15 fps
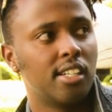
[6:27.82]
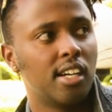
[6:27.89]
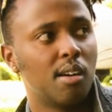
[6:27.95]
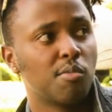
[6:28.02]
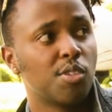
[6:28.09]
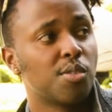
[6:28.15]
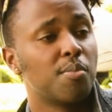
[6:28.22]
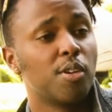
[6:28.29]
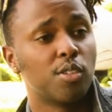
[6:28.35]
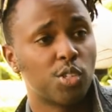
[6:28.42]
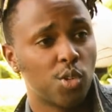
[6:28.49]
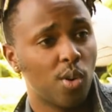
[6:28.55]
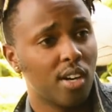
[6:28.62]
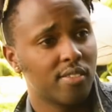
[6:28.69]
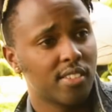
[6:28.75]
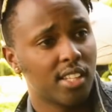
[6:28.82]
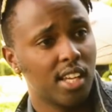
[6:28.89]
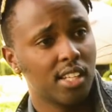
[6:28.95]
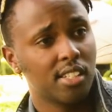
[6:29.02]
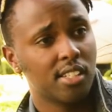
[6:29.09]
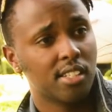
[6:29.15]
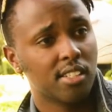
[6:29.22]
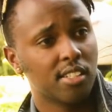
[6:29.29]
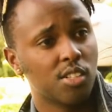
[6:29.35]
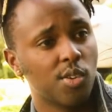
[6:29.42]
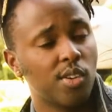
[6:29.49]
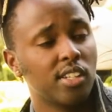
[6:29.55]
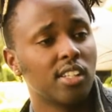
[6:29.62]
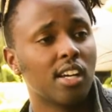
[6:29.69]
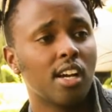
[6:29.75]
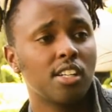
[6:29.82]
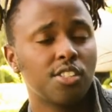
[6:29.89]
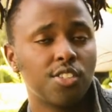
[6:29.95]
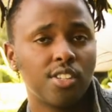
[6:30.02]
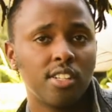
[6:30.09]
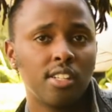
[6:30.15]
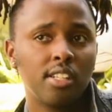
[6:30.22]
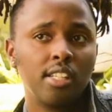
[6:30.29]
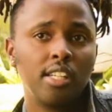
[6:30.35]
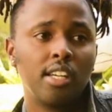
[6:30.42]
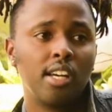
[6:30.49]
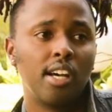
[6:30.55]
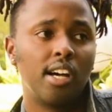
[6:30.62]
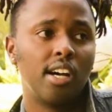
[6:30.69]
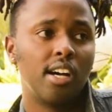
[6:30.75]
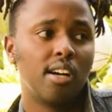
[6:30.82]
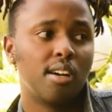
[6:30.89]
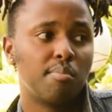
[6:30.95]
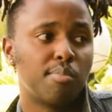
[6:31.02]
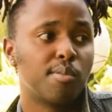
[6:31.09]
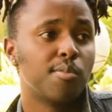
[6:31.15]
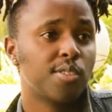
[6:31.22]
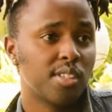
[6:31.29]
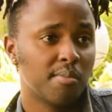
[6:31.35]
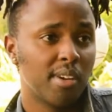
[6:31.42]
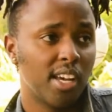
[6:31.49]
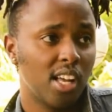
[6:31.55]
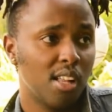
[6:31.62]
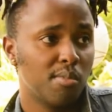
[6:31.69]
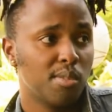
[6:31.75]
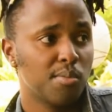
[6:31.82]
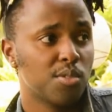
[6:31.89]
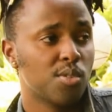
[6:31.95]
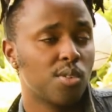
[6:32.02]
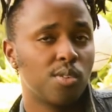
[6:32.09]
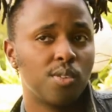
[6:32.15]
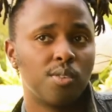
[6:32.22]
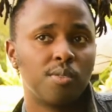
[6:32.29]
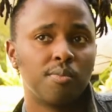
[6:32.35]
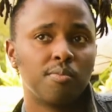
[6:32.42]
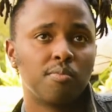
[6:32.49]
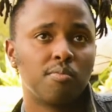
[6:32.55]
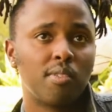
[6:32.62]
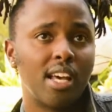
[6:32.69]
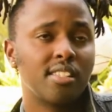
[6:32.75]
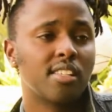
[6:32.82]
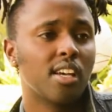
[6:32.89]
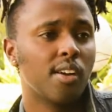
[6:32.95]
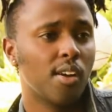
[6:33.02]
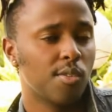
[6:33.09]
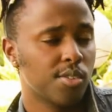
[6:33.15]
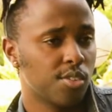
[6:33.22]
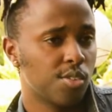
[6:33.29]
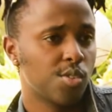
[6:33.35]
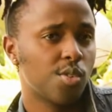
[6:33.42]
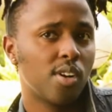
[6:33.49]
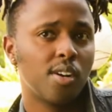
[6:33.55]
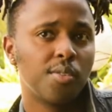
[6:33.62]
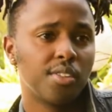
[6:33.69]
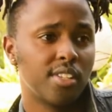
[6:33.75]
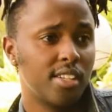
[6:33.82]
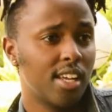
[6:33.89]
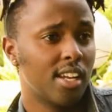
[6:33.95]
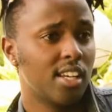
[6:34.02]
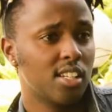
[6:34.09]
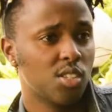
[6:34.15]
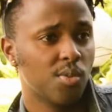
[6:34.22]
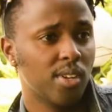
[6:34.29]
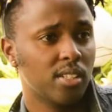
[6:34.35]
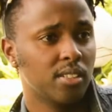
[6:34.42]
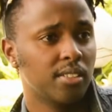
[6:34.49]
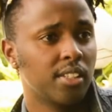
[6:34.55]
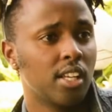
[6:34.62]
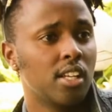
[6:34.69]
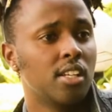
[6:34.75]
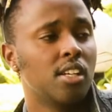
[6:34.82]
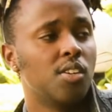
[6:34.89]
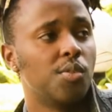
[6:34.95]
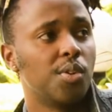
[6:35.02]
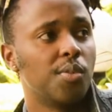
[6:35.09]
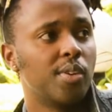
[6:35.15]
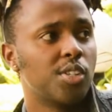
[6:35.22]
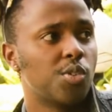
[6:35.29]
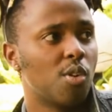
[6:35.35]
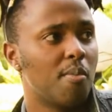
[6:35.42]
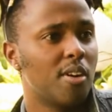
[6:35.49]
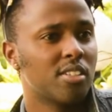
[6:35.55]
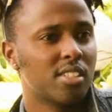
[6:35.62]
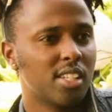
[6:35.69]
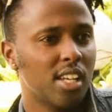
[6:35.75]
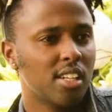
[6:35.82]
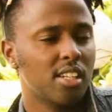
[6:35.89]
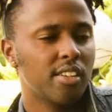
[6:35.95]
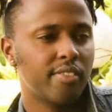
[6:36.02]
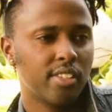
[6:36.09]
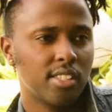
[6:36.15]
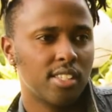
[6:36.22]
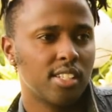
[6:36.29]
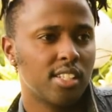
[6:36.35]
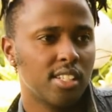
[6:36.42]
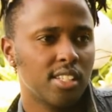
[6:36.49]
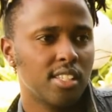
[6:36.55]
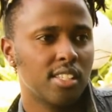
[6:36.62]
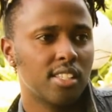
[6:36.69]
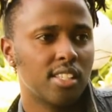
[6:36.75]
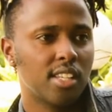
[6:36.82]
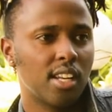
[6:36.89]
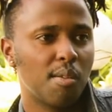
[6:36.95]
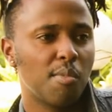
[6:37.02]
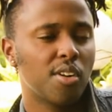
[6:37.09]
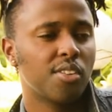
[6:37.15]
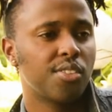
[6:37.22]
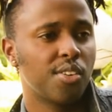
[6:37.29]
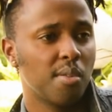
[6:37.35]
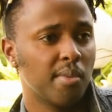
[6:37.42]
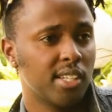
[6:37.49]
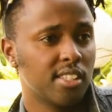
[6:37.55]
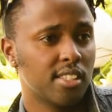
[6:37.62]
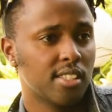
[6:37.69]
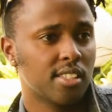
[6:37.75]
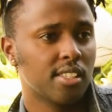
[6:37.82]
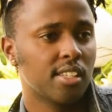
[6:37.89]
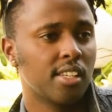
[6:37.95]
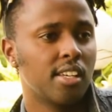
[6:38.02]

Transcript: I'm going to be on tour after that, touring the country, promoting my album. So last year I was on tour with Della as well. We went to about 10 different cities in about 3 months.